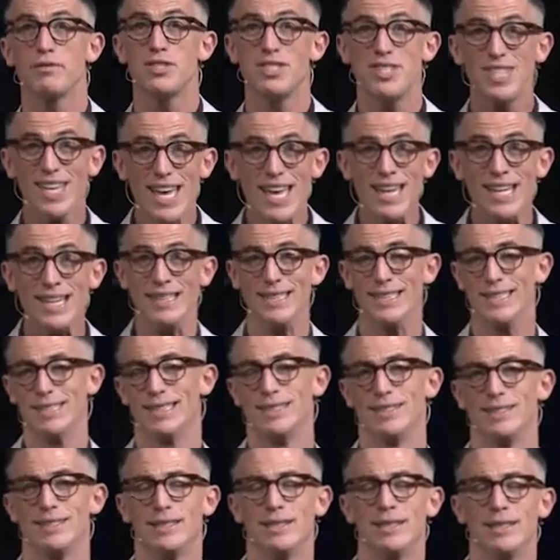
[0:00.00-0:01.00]
sinned.
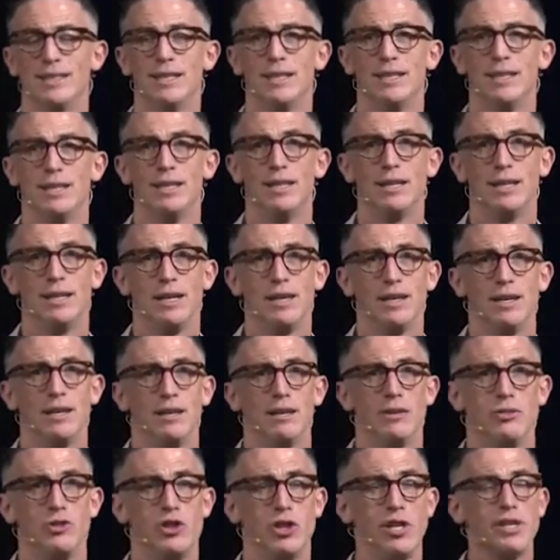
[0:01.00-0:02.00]

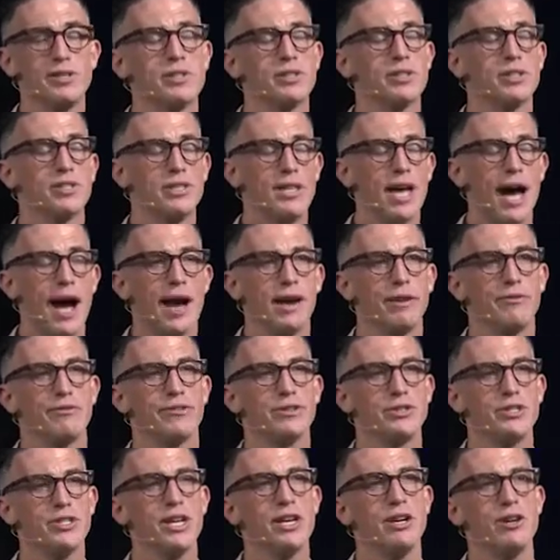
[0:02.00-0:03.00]
Jesus died
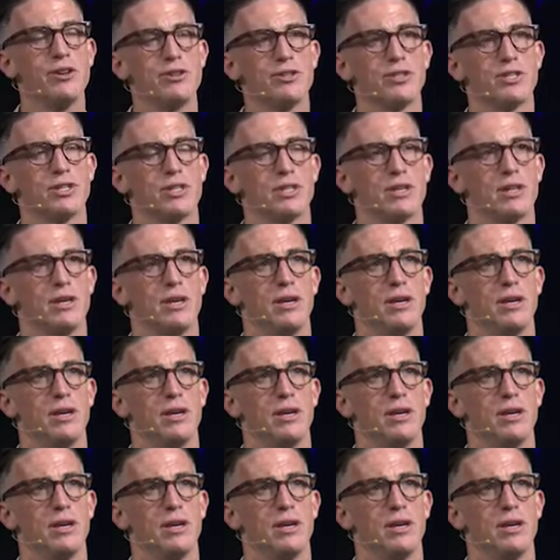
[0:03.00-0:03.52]
for sinners.